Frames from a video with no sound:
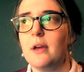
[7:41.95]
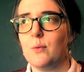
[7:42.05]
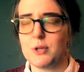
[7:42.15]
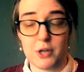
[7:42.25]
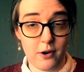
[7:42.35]

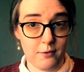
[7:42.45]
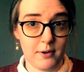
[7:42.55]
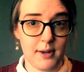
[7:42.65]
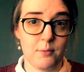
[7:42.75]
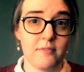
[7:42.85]
which I
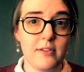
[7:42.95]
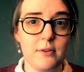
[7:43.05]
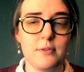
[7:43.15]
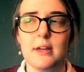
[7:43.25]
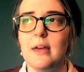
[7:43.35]
already
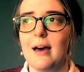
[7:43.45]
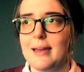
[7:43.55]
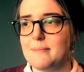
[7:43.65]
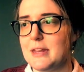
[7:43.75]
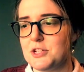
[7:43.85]
reviewed,
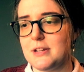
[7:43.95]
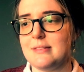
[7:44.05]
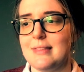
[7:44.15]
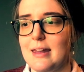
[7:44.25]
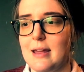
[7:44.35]
I
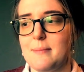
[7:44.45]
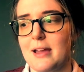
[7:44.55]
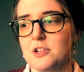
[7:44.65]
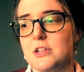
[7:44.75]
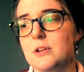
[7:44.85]
mentioned that I'm
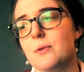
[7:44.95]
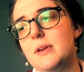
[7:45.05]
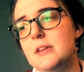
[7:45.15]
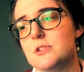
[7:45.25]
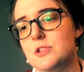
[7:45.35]
actually
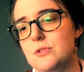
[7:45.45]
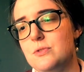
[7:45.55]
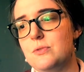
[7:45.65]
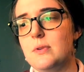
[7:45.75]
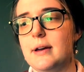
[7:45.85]
going
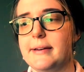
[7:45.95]
to